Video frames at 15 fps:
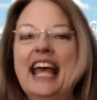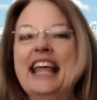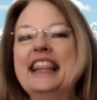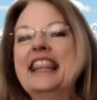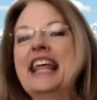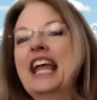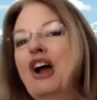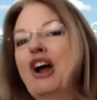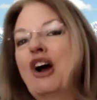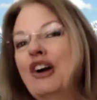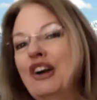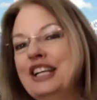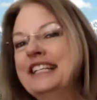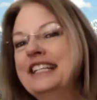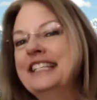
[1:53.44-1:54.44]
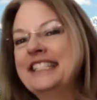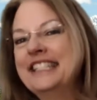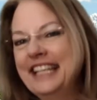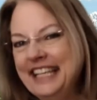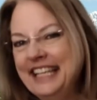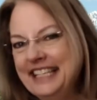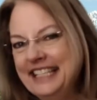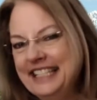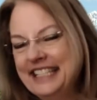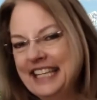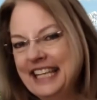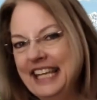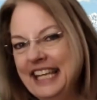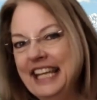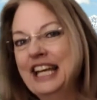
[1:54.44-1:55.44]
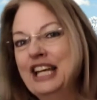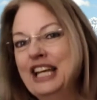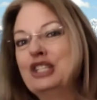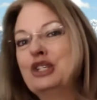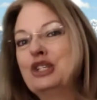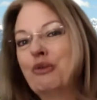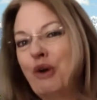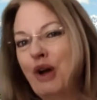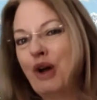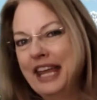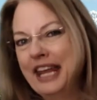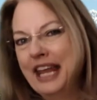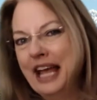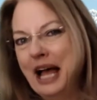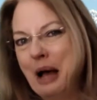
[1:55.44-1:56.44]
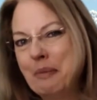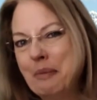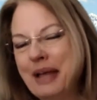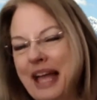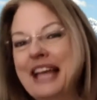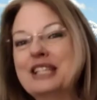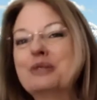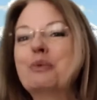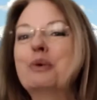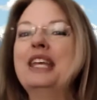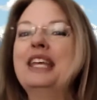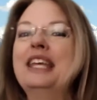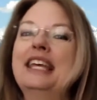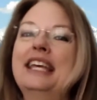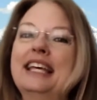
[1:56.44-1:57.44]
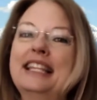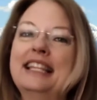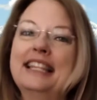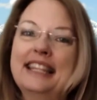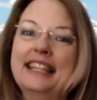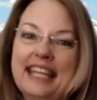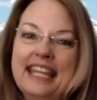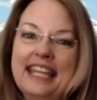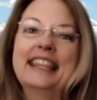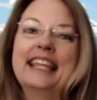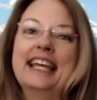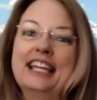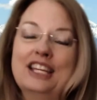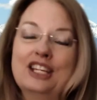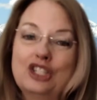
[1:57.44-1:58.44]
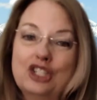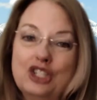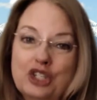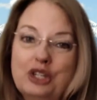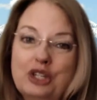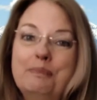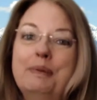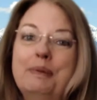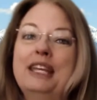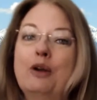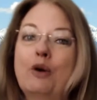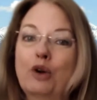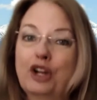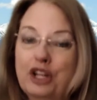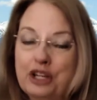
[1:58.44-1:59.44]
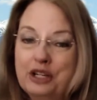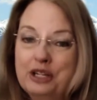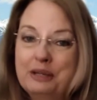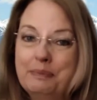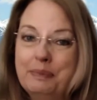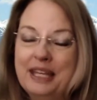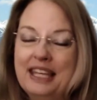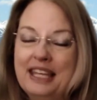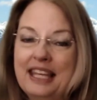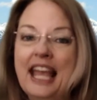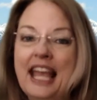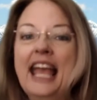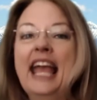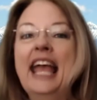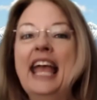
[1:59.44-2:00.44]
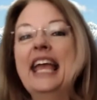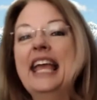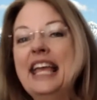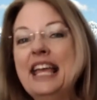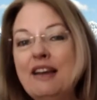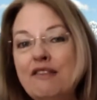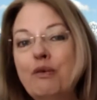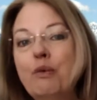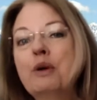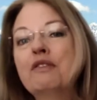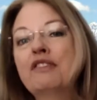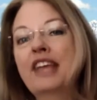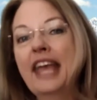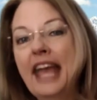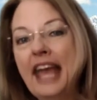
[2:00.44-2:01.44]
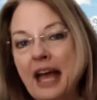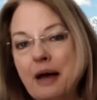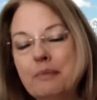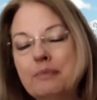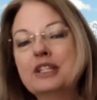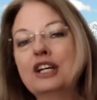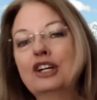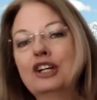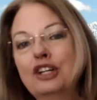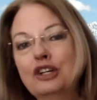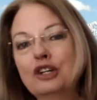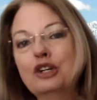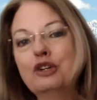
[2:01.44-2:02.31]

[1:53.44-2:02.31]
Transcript: they aren't as easy to write up as we think they should be or could be if we've kept a good